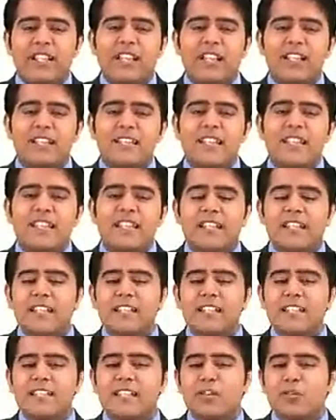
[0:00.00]
it as
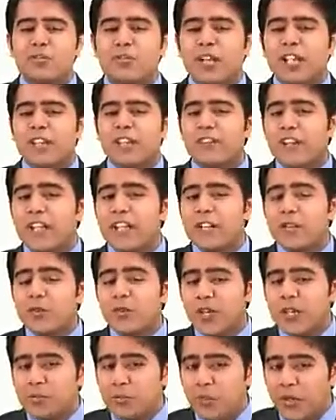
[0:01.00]
integral 0.5
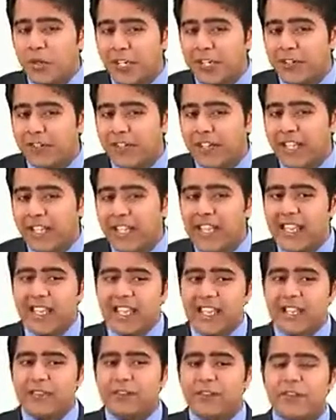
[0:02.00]
to 1.5
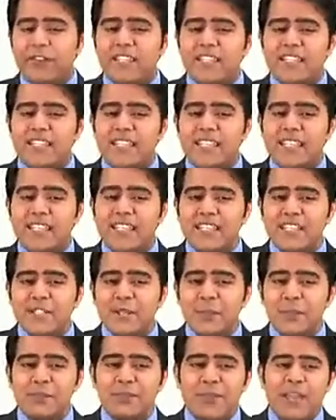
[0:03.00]
f of x
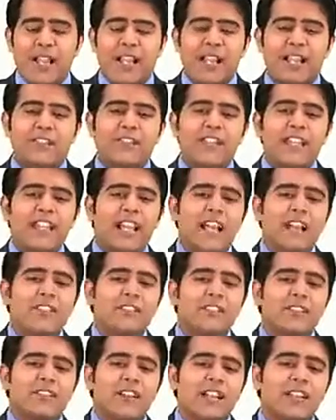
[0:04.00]
dx, and we
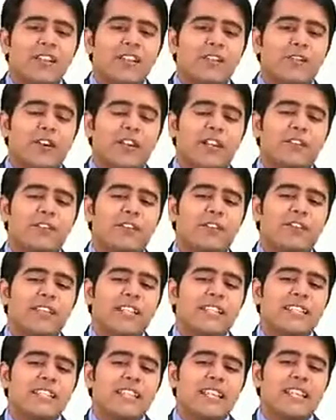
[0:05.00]
have the value for f of
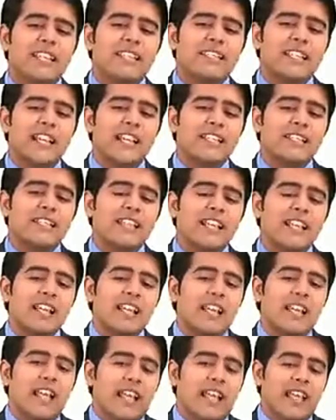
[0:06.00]
x dx as
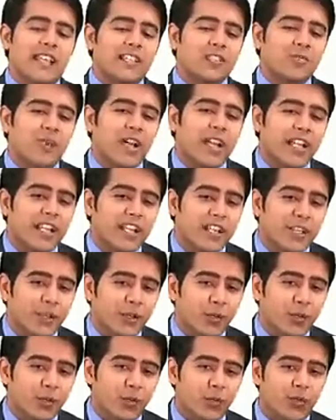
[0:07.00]
x by
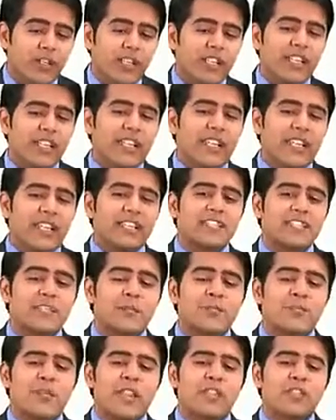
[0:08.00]
2
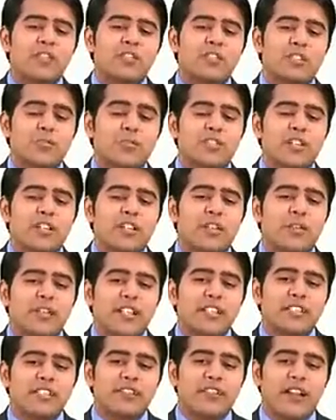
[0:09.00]
dx. So
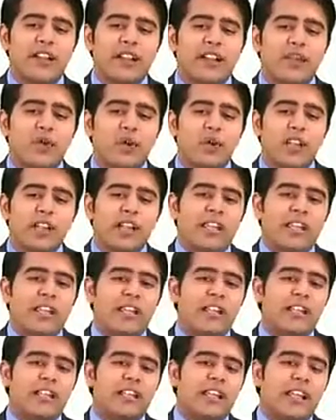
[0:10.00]
substituting the value
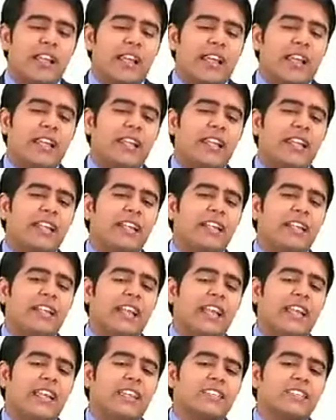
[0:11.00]
here,
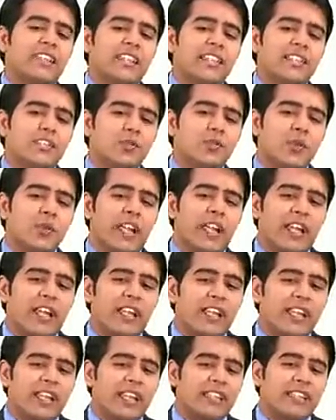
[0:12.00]
integral x raised to
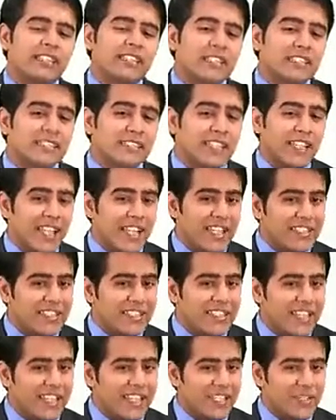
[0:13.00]
n dx is
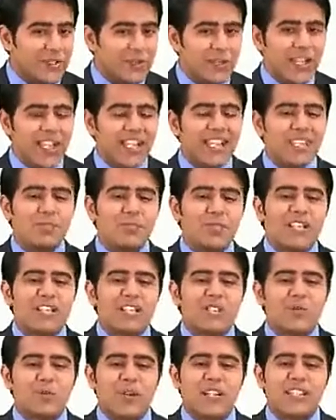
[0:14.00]
x raised to n
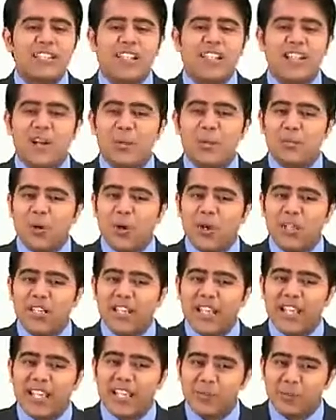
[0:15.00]
plus 1
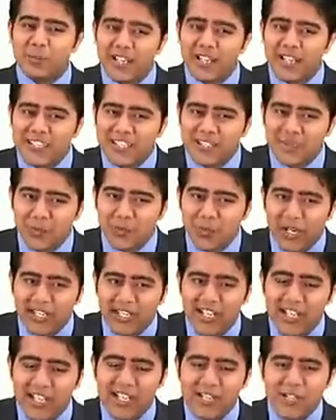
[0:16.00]
upon n plus
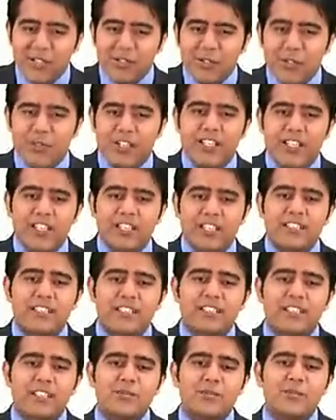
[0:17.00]
1. So here
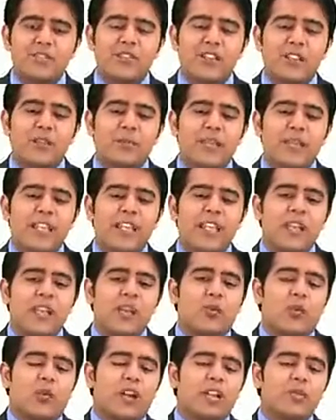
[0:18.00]
the terms will be
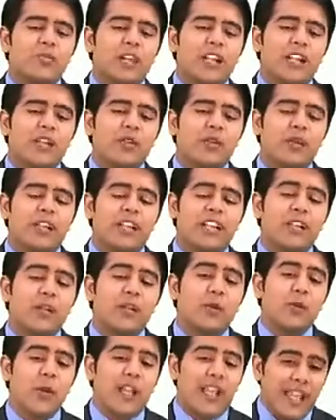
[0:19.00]
1 by 2
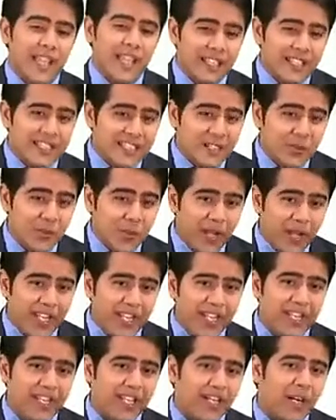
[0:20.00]
into x
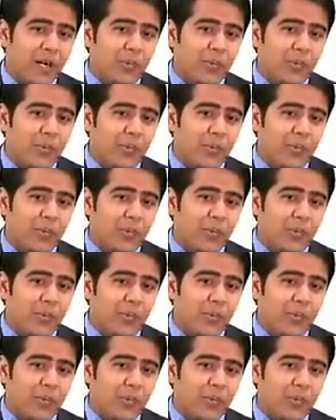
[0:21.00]
square